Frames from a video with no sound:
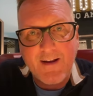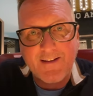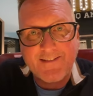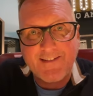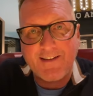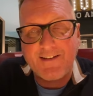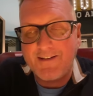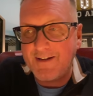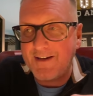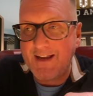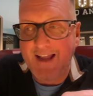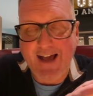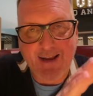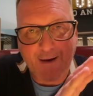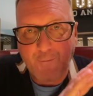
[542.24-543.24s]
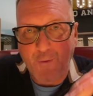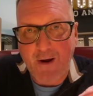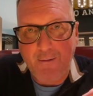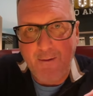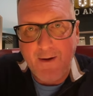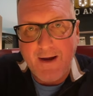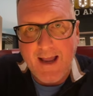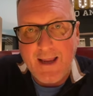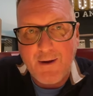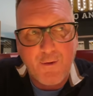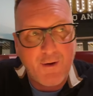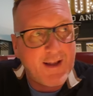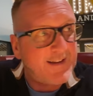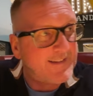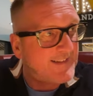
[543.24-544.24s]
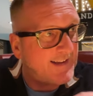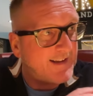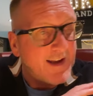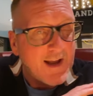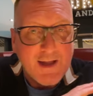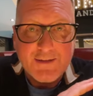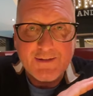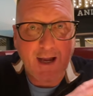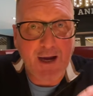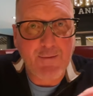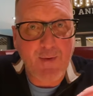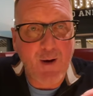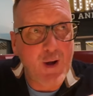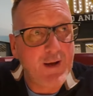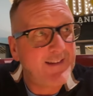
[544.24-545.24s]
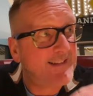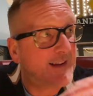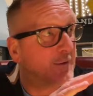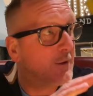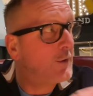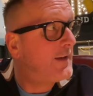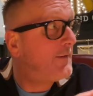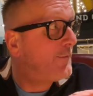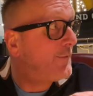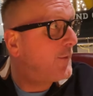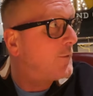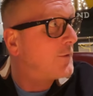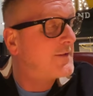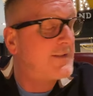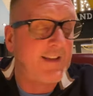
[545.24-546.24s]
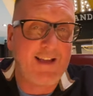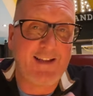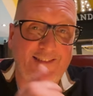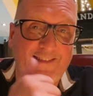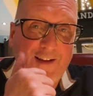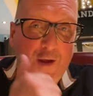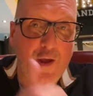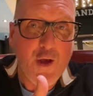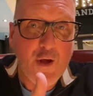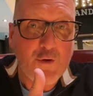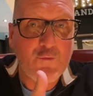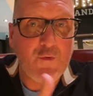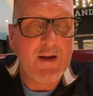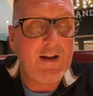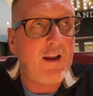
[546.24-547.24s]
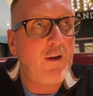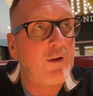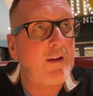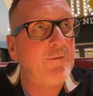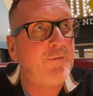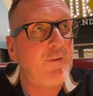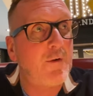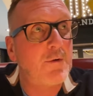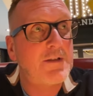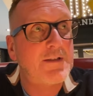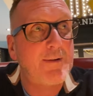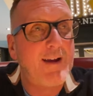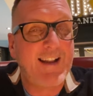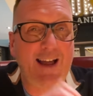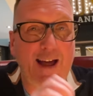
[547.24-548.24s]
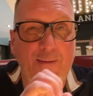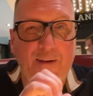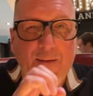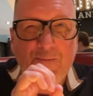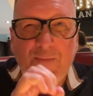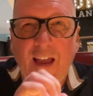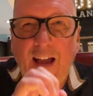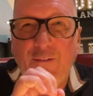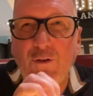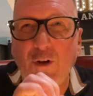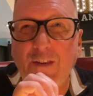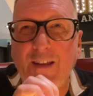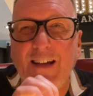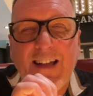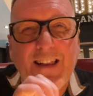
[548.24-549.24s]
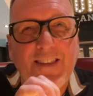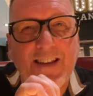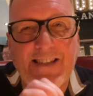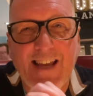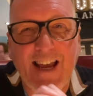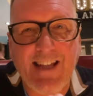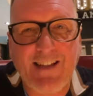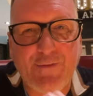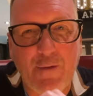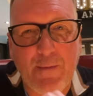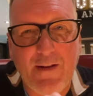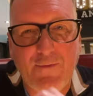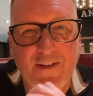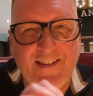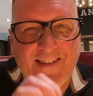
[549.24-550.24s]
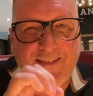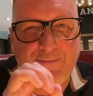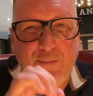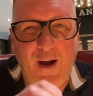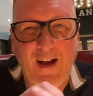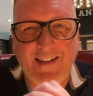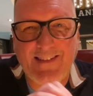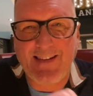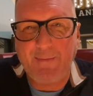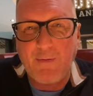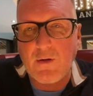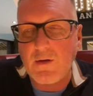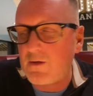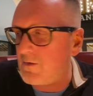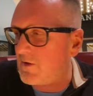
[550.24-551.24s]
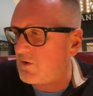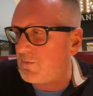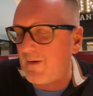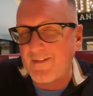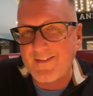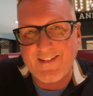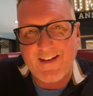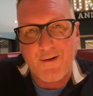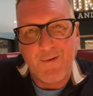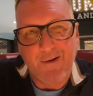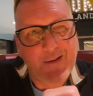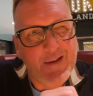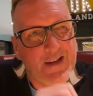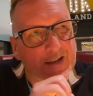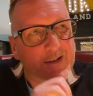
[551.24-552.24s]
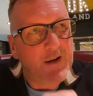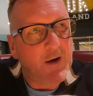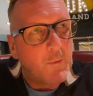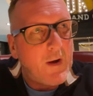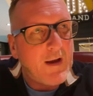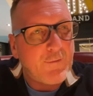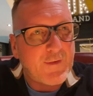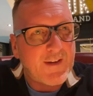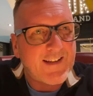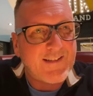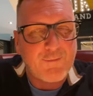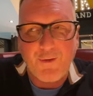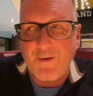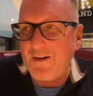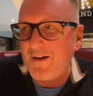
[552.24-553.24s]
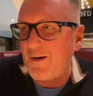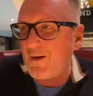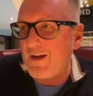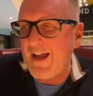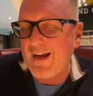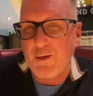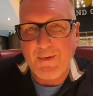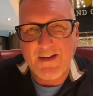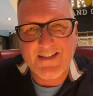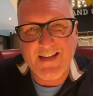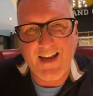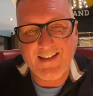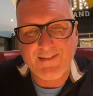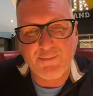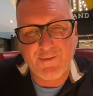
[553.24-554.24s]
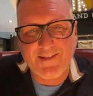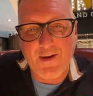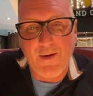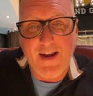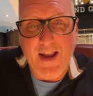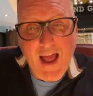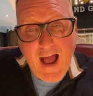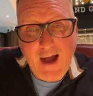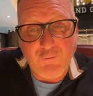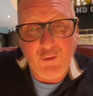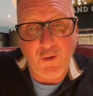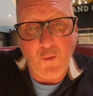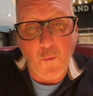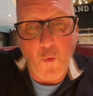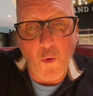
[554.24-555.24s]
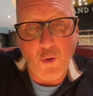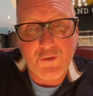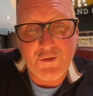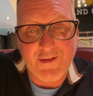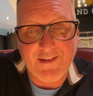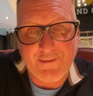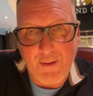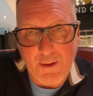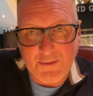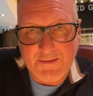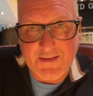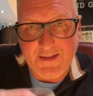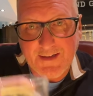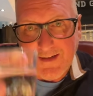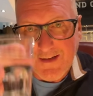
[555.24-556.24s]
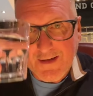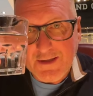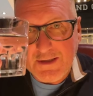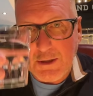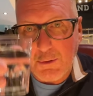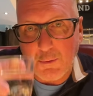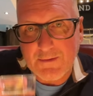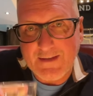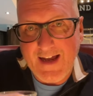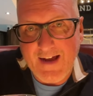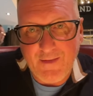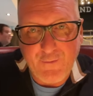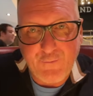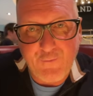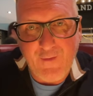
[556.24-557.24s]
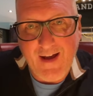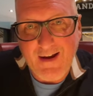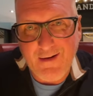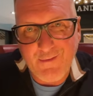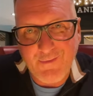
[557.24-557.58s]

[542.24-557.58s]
I said, yeah, don't worry, I won't get you on it. He said, don't mind. So looking forward to this, really looking forward to it. And I've got the taste for a bit of a spicy burger as well, so can't wait for this one. Oh yeah, got my taste buds going. I've got the water as well to cool down the fire of